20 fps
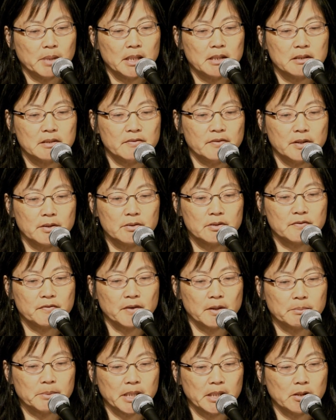made his views
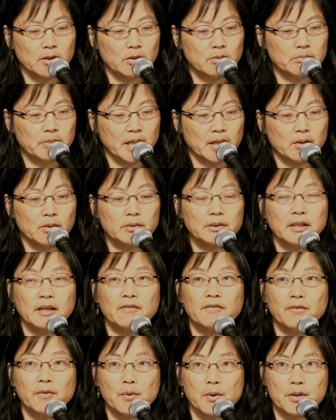firmly known by
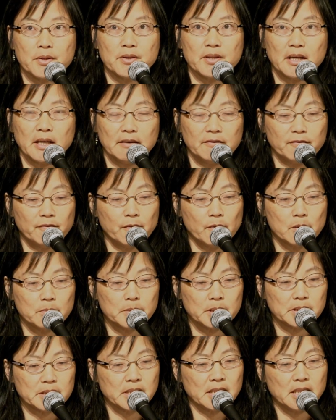holding forth at
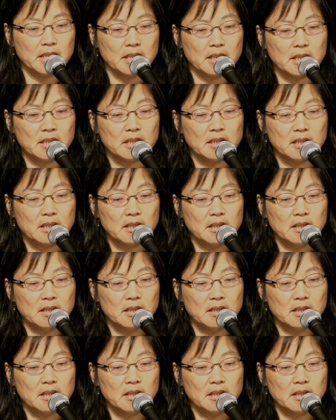formal tea.